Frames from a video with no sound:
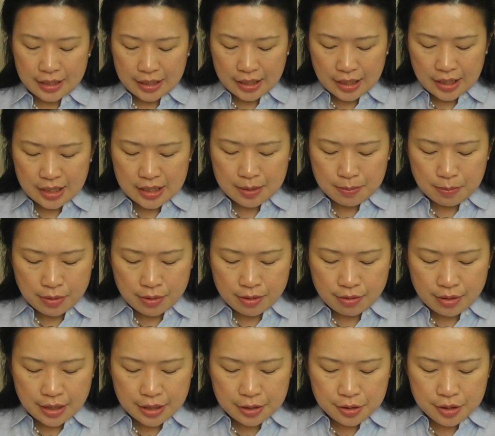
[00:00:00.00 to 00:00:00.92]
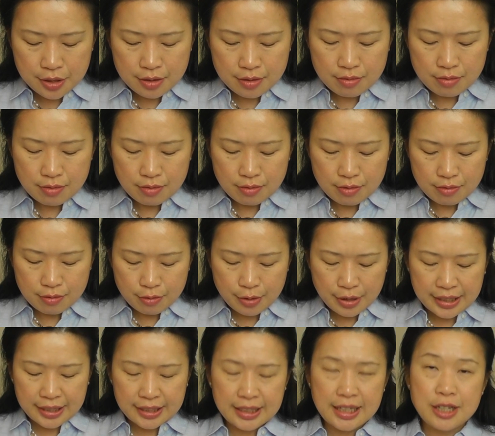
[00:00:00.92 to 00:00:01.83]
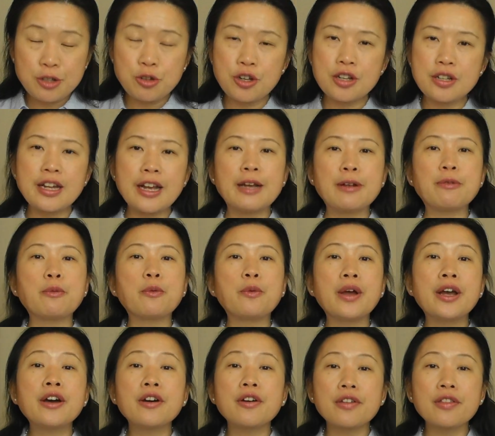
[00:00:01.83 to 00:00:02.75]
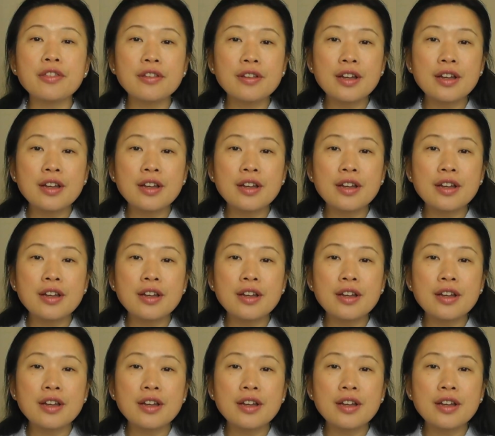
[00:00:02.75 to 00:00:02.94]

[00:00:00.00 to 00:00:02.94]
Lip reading: inspiration, recognition, and wealth.